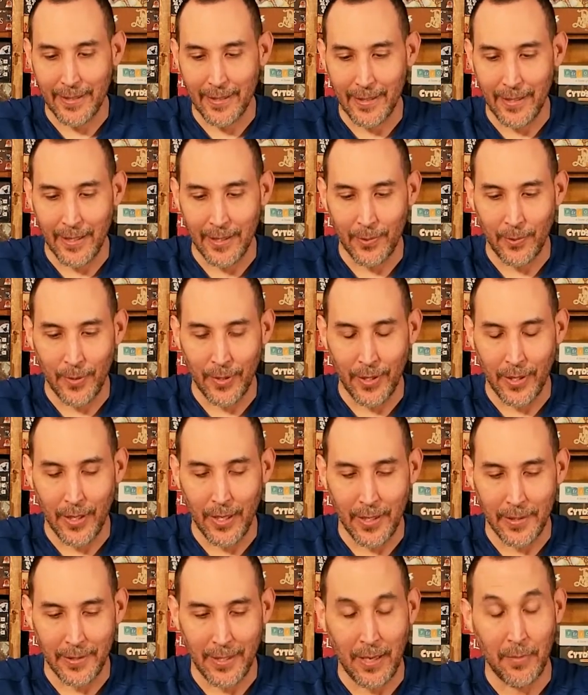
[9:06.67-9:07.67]
This one
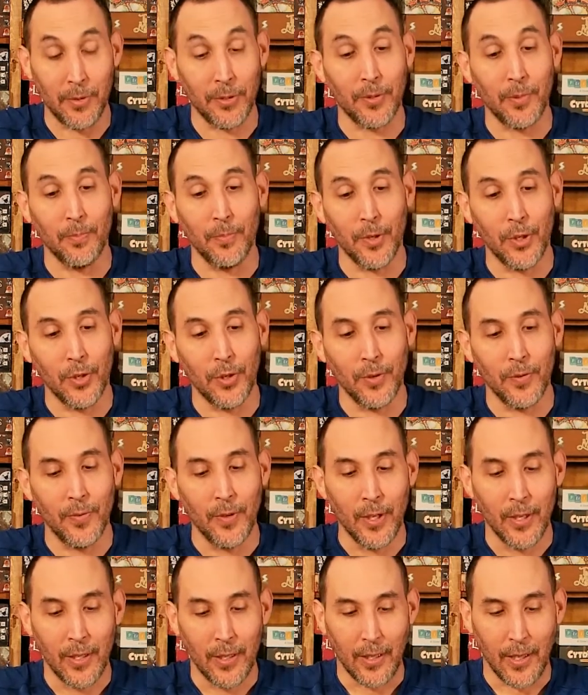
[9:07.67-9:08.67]
is able to move
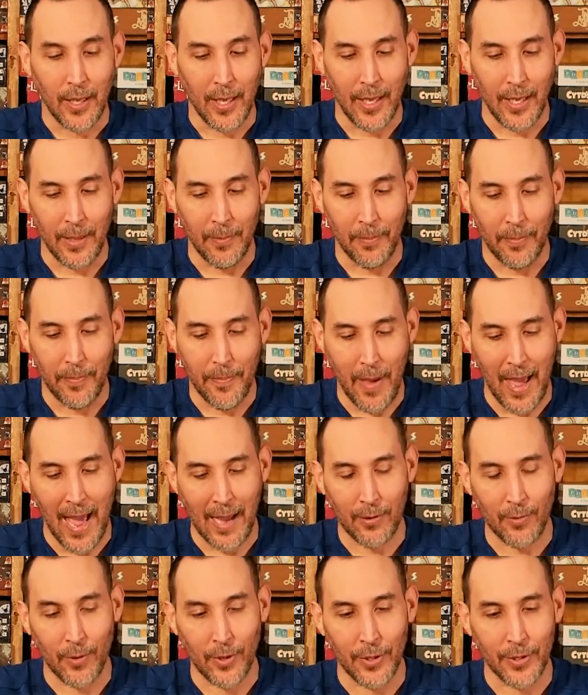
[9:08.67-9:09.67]
and
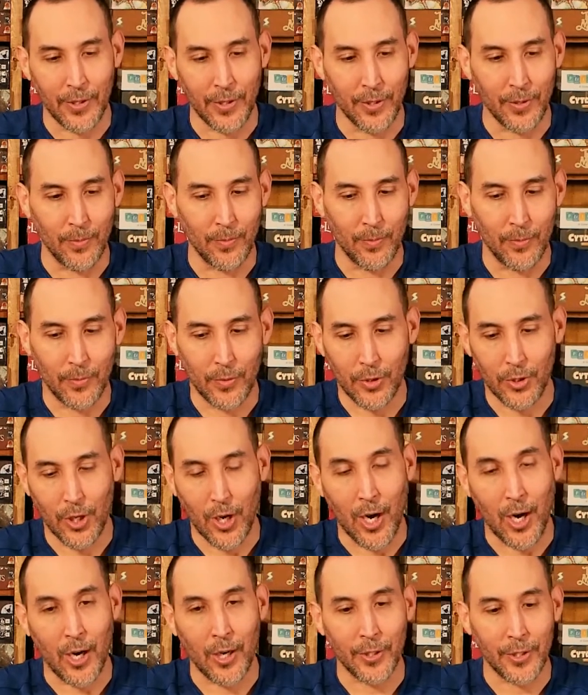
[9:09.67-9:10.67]
backwards and
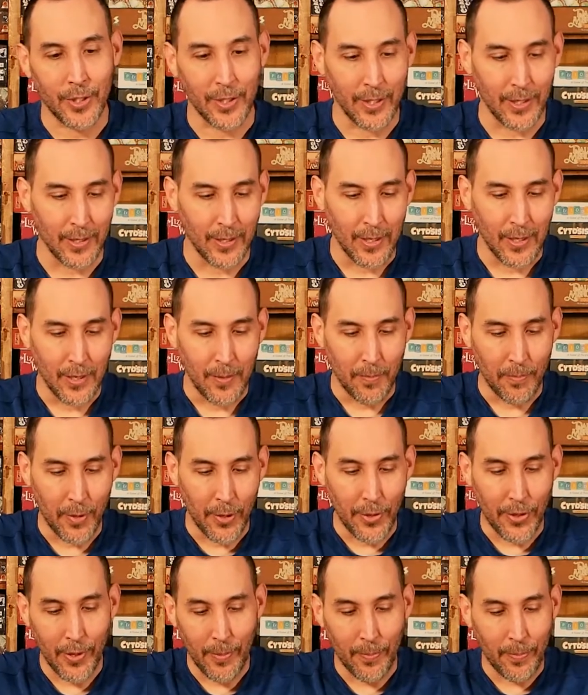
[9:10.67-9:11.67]
charge, and
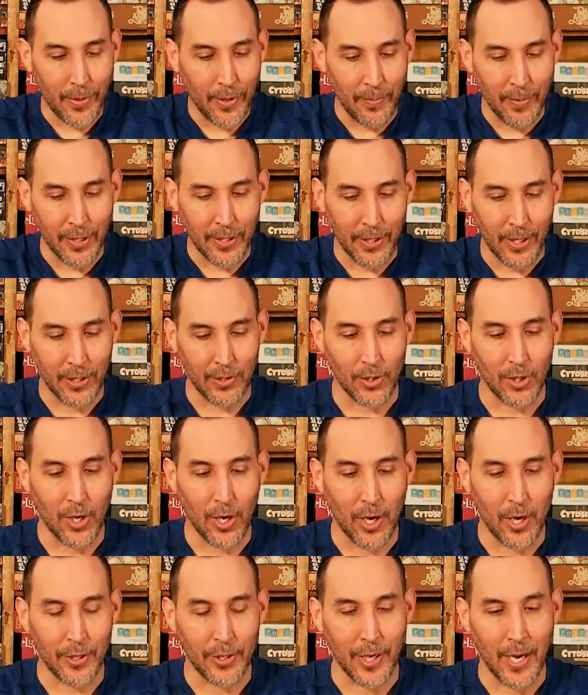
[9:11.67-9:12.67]
both of them pretty much could
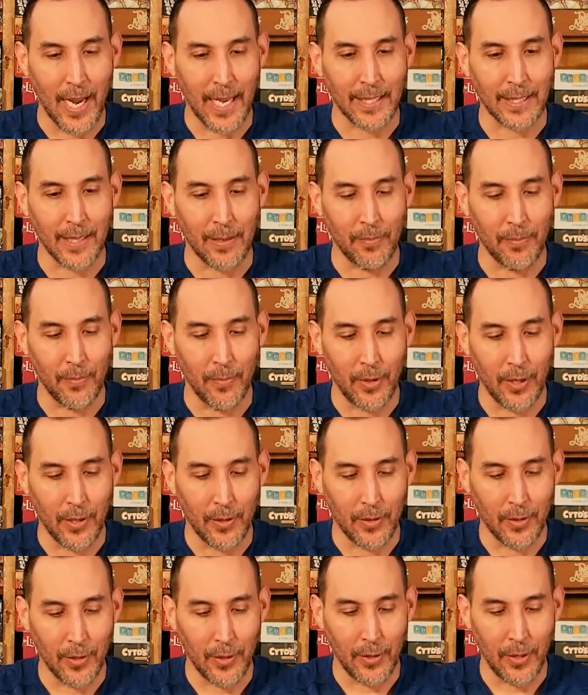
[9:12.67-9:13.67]
charge as they
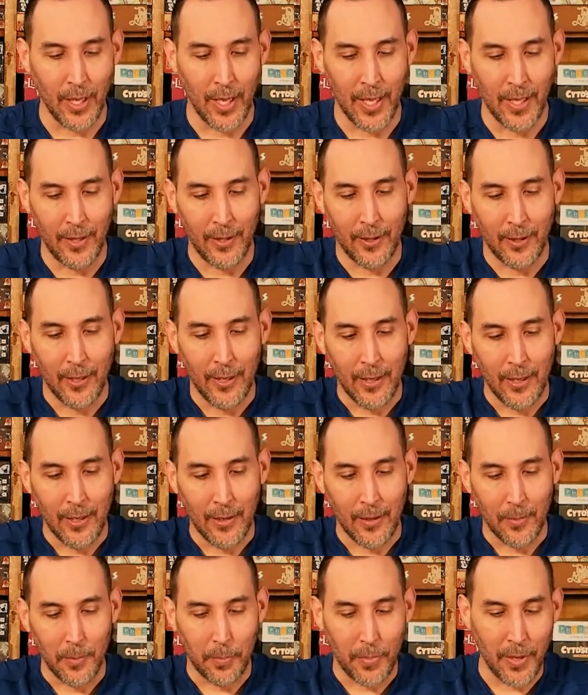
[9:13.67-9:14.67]
and
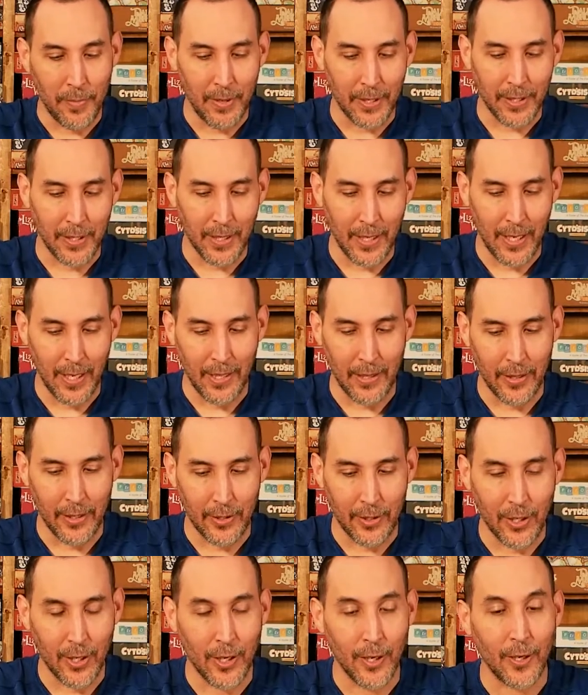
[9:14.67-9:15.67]
pretty much at the end of the
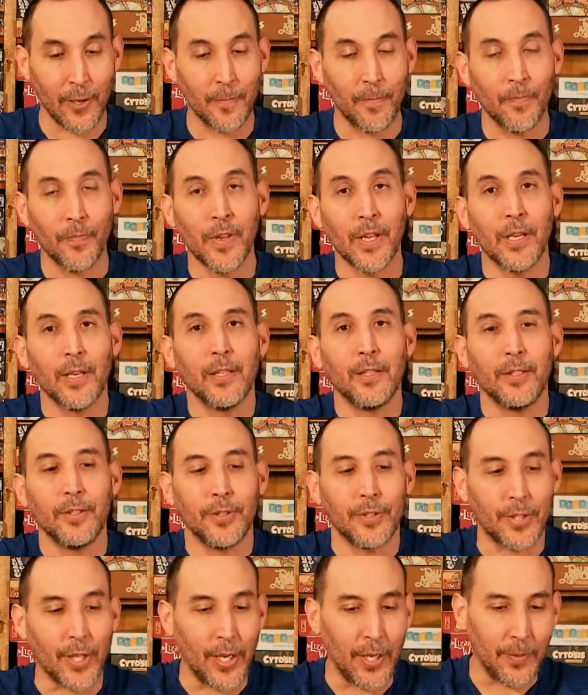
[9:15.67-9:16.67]
turn.
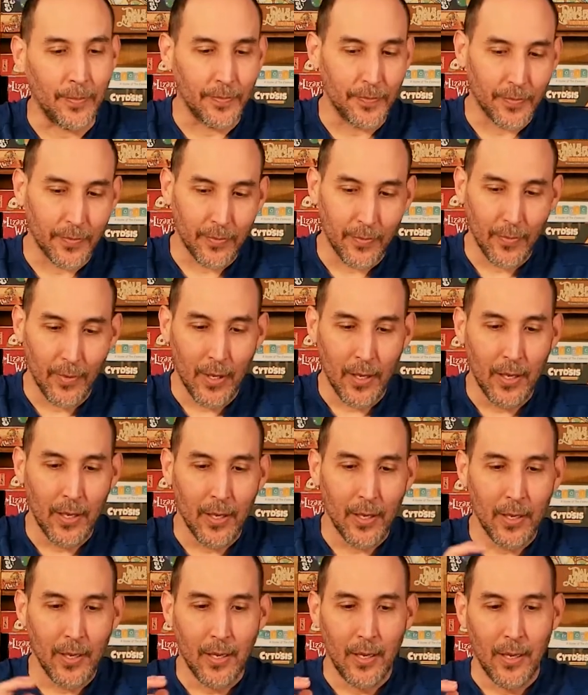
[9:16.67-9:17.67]
So
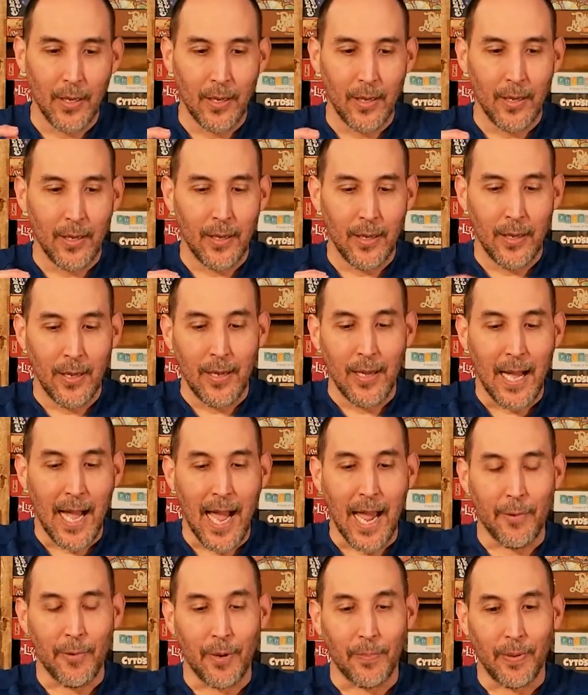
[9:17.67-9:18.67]

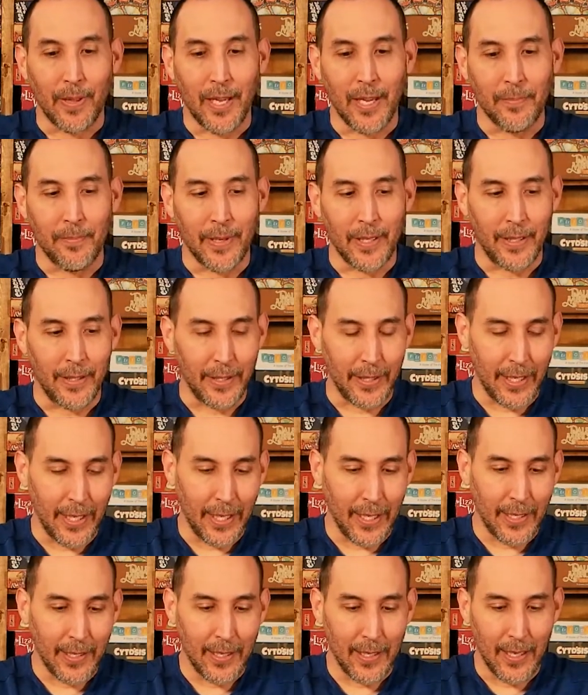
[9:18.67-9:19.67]
high
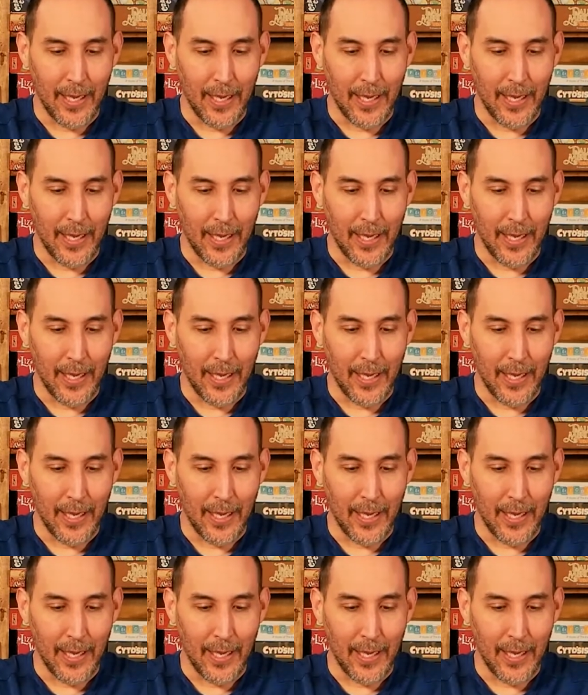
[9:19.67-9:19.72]
replayability.